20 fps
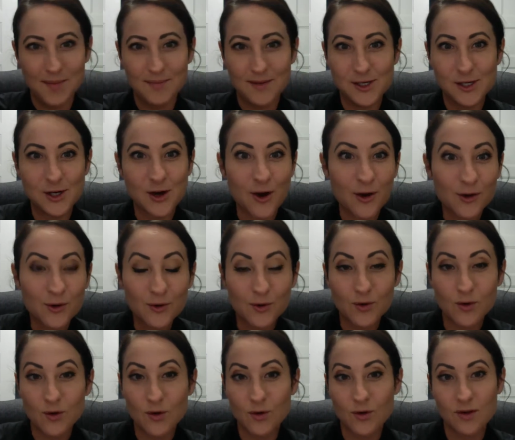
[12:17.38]

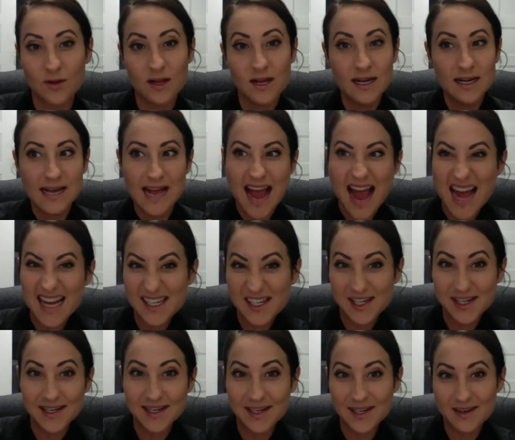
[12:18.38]
charcoal
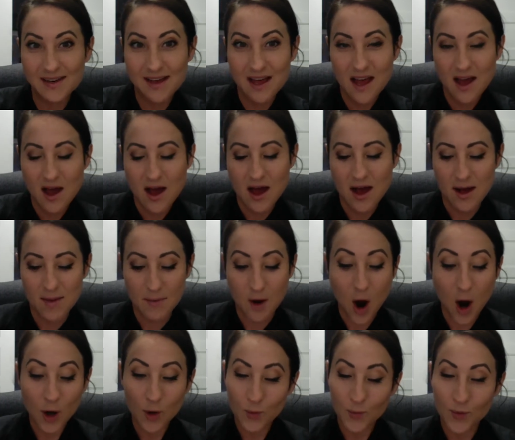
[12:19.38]
etching
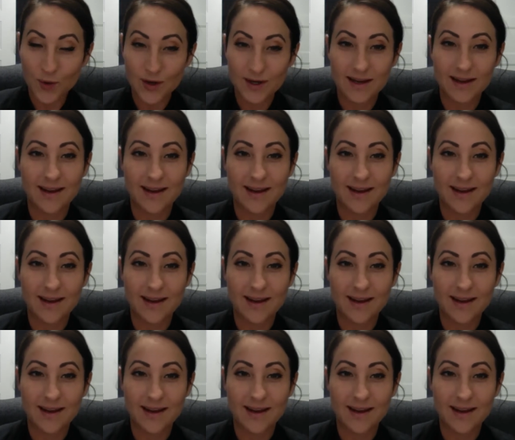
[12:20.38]
artwork,